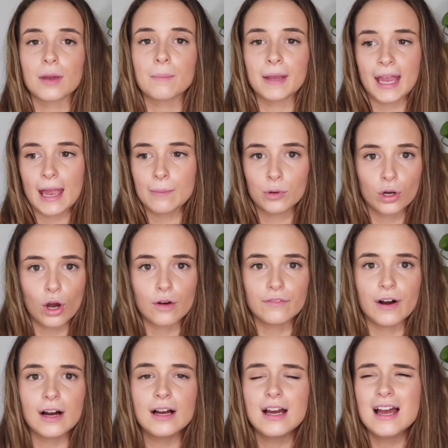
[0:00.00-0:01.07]
became on
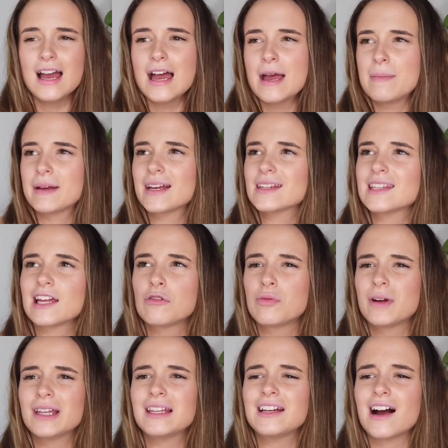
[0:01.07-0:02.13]
offer, because they
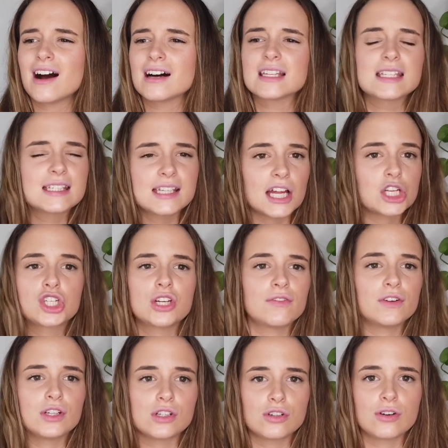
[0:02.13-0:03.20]
really are such
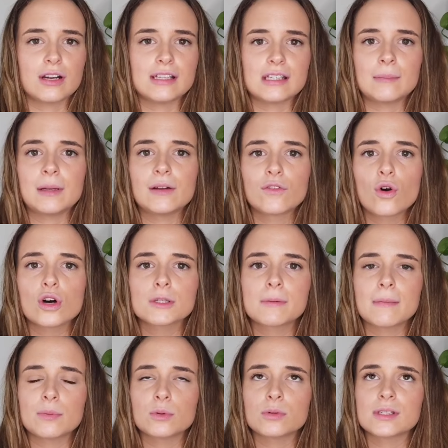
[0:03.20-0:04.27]
different degrees. I mean, of course,
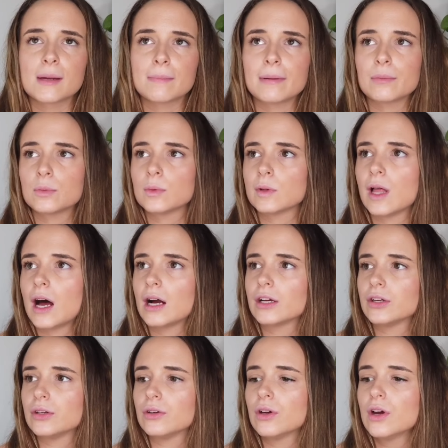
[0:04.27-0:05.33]
some people will
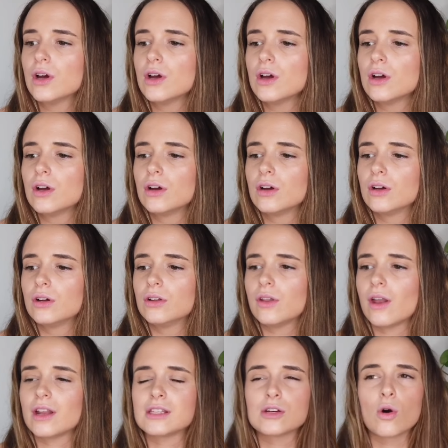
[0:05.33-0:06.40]
argue
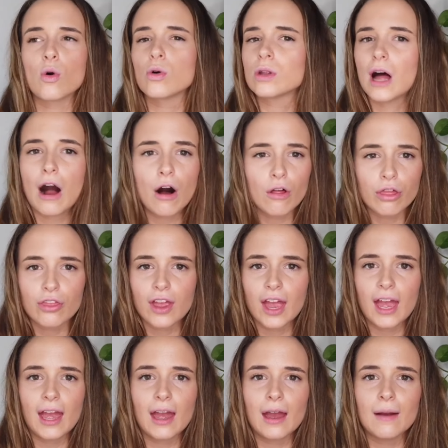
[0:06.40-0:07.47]
that it's all
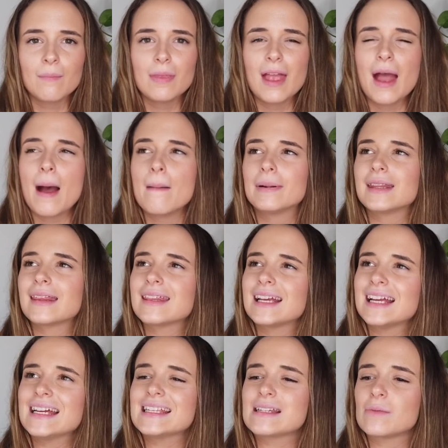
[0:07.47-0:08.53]
healthcare, but the
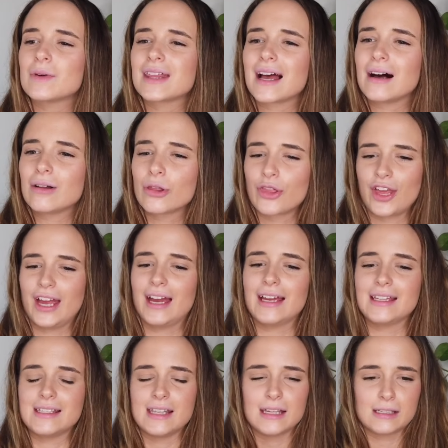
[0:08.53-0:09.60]
thing is with
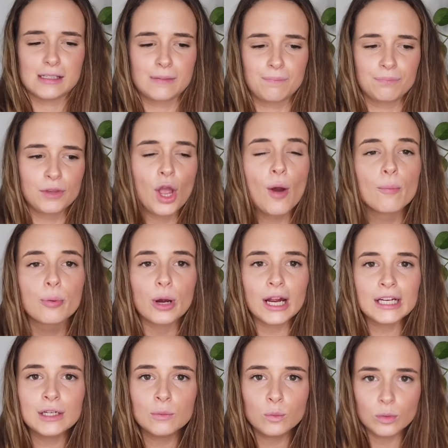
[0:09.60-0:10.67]
healthcare is this:
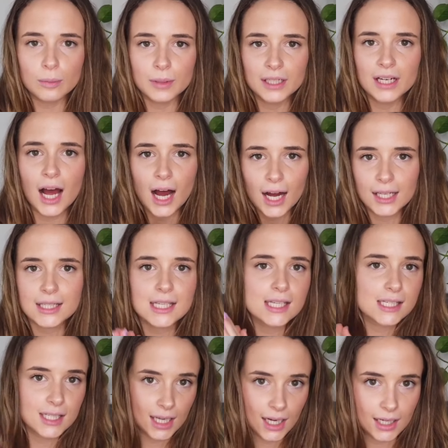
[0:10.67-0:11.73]
pregnant women aren't
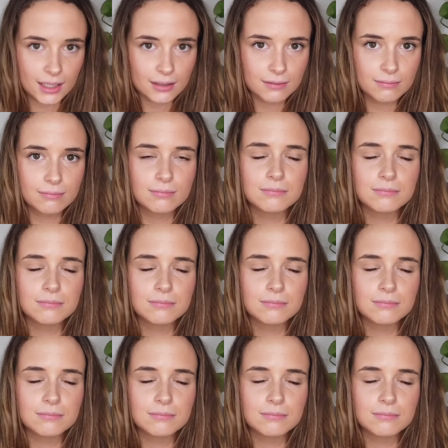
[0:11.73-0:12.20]
sick,